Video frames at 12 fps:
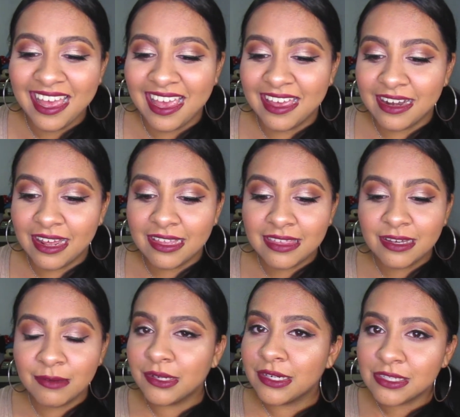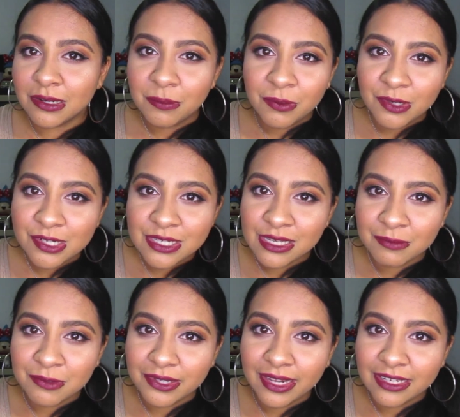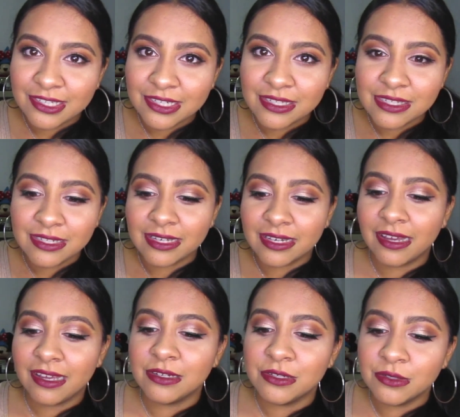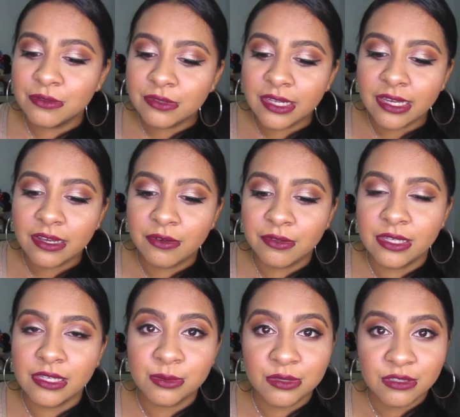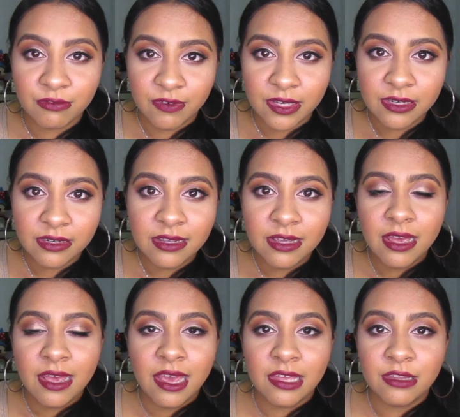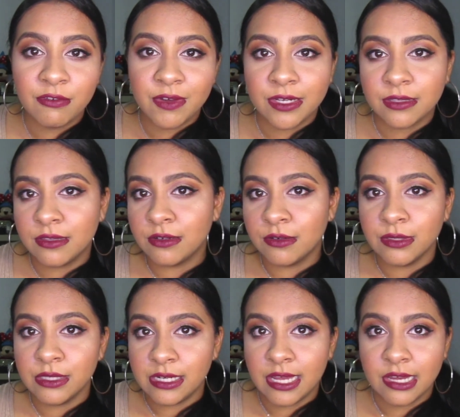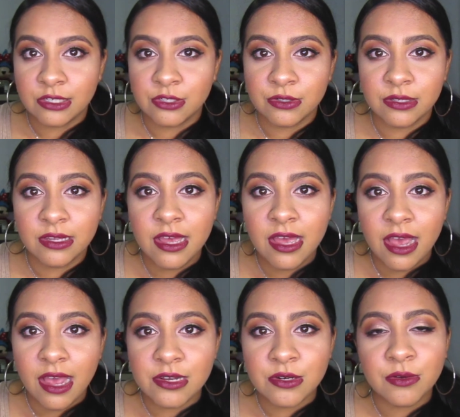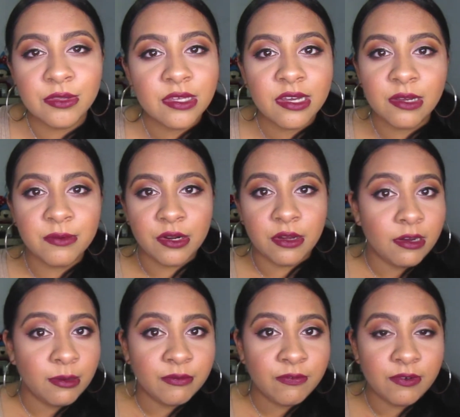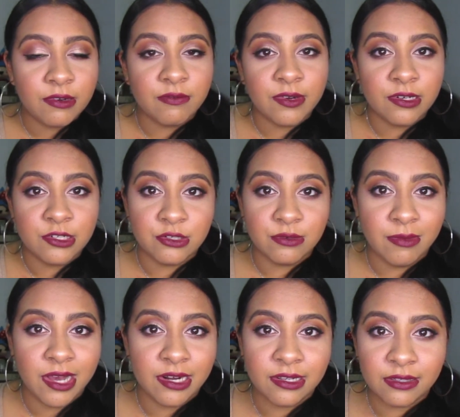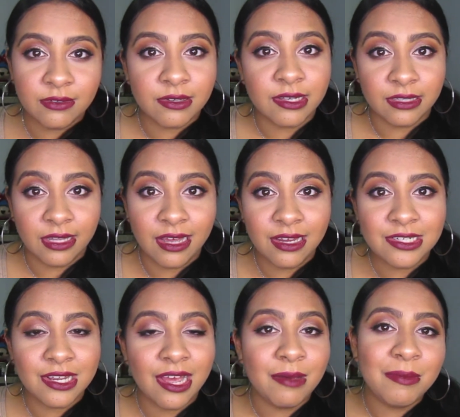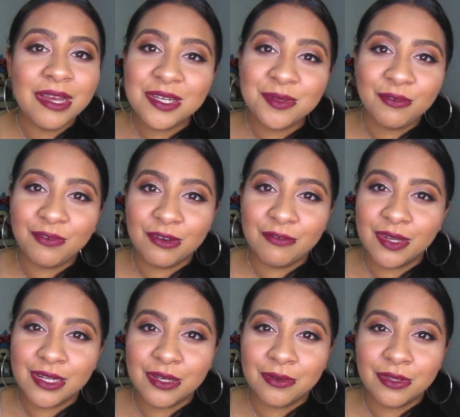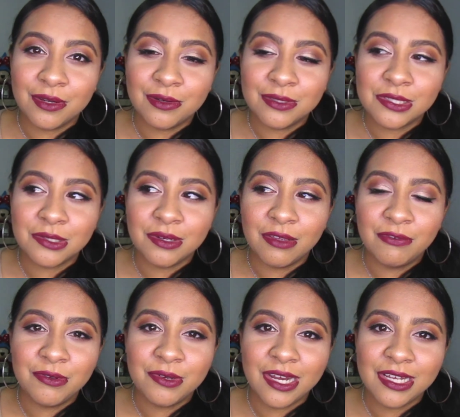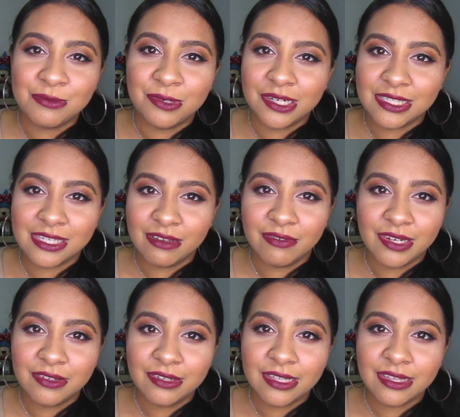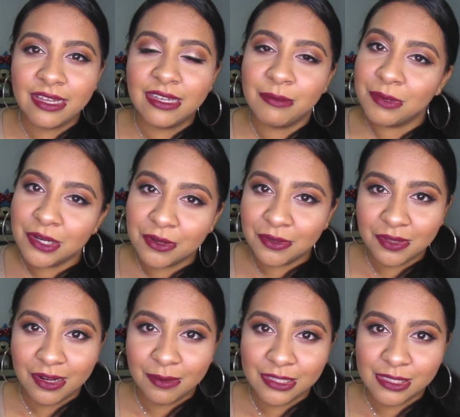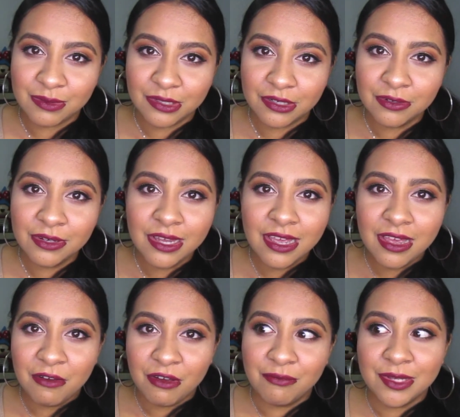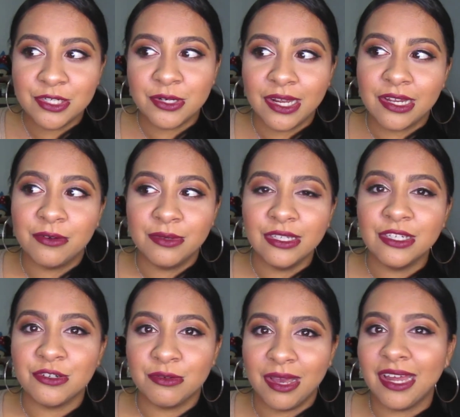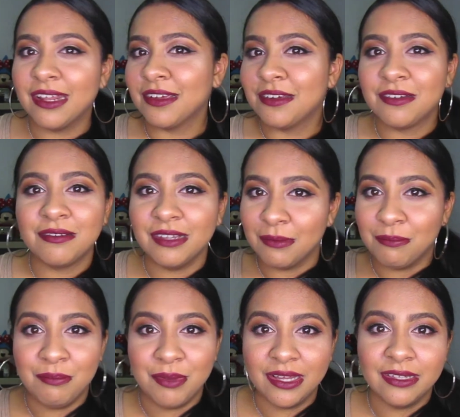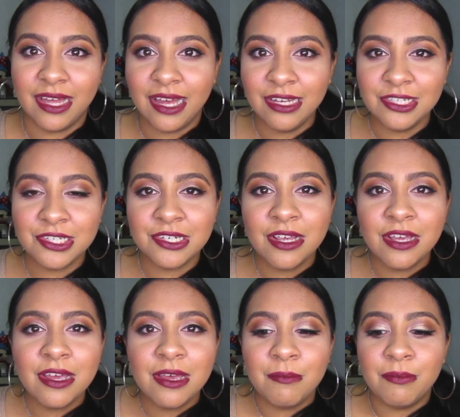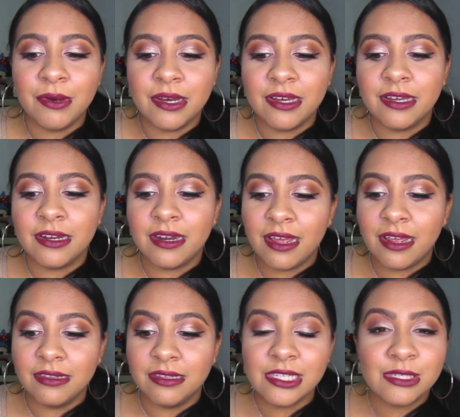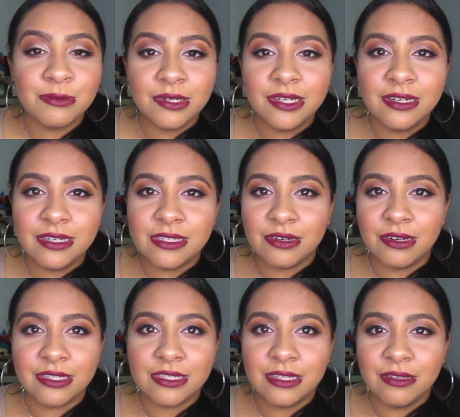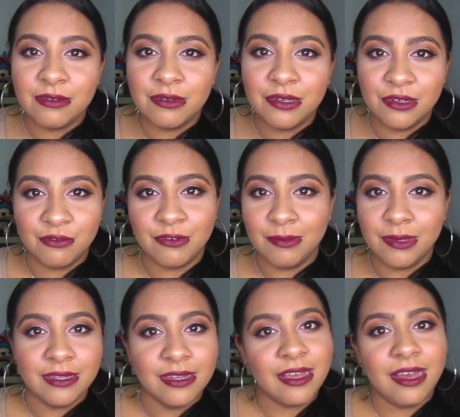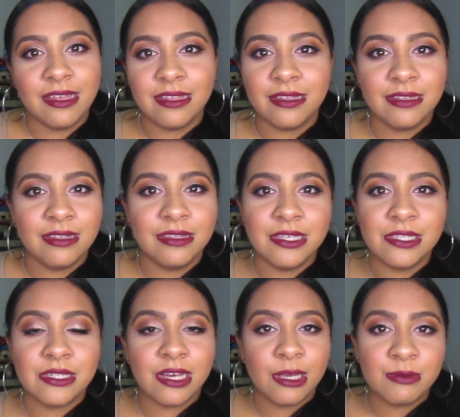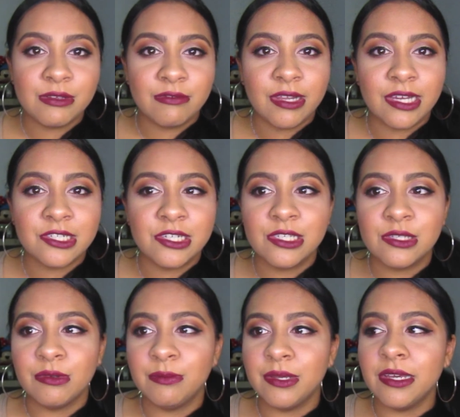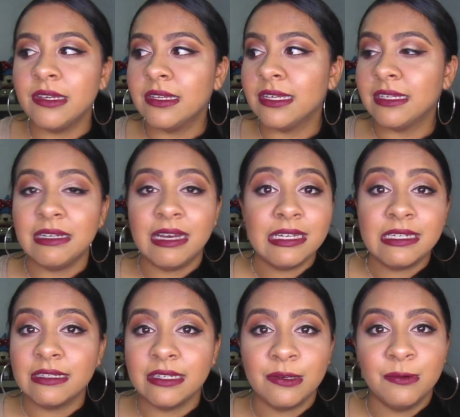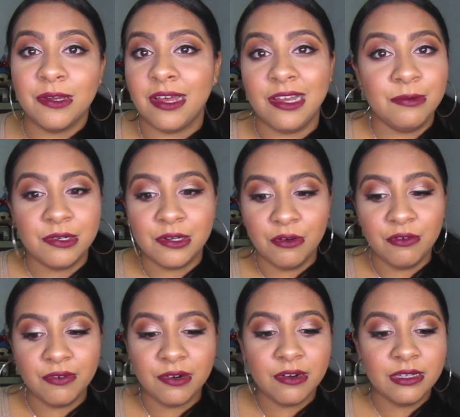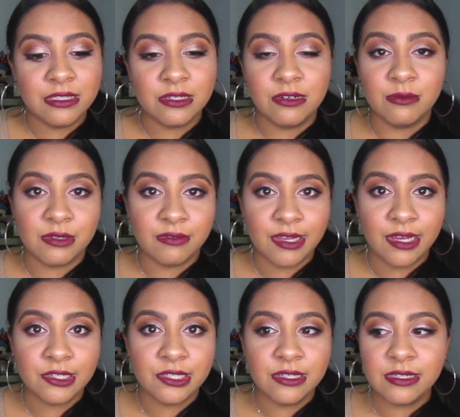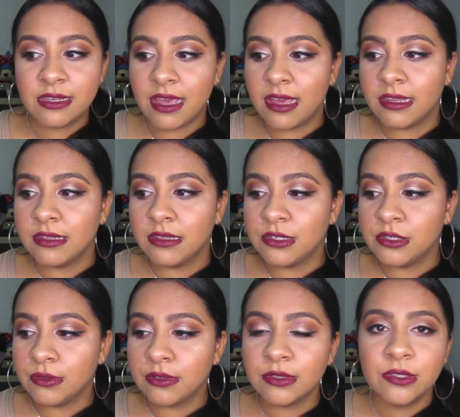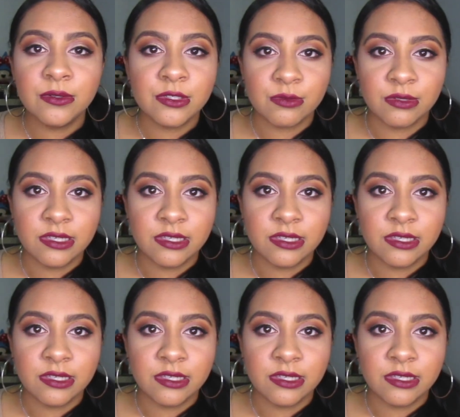And I think I'm going to start purchasing more lashes. Like, I do like how these ones fit and the fact that they're really natural. I don't think I would opt for a very dramatic looking lash. I might do it for a video though. So if you guys want to see a video like that, let me know in the comments below of me trying a really dramatic, like, big lash. But this one is honestly good for me. Like, I think that these types of lashes would be ideally what I would go for in terms of lashes. And the duo glue is